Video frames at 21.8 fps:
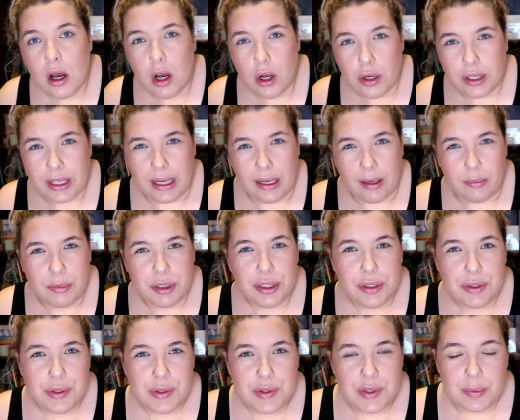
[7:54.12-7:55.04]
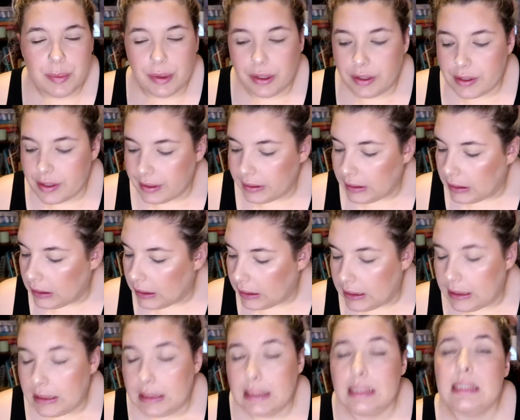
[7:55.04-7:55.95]
Okay, I'm gonna do the spots
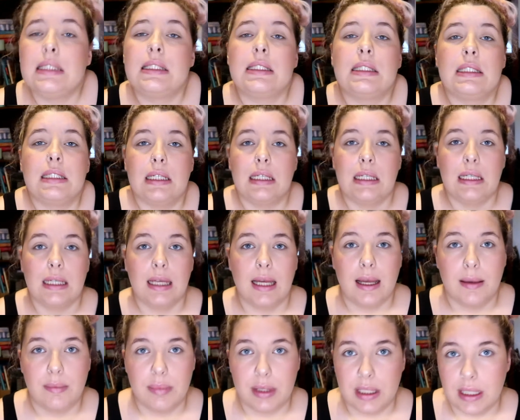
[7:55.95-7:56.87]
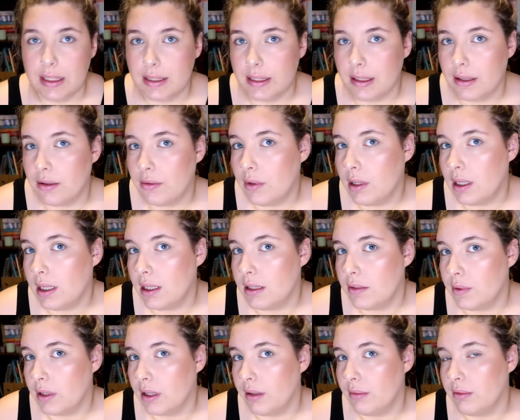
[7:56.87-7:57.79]
last because
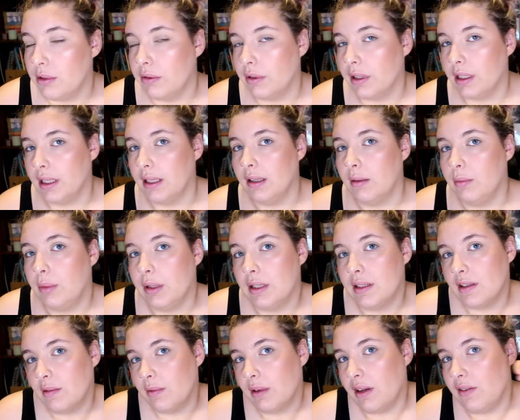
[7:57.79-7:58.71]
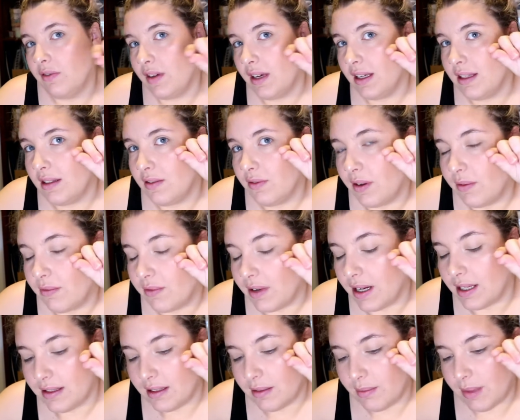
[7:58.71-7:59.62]
otherwise when I'm doing other bits of my face, if I
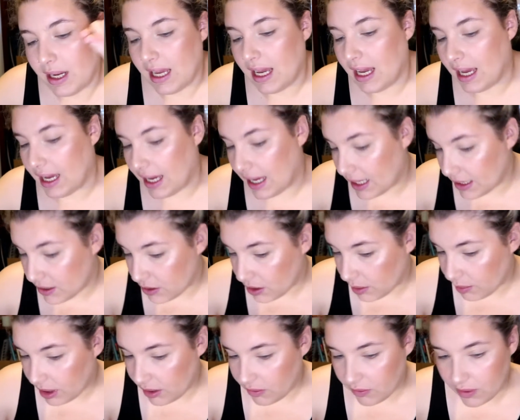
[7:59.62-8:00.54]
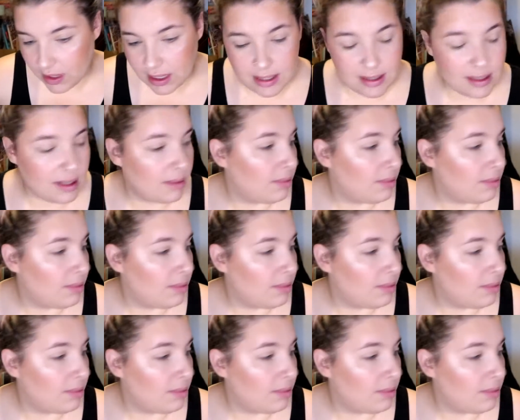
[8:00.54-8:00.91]
rest my hand on my face, I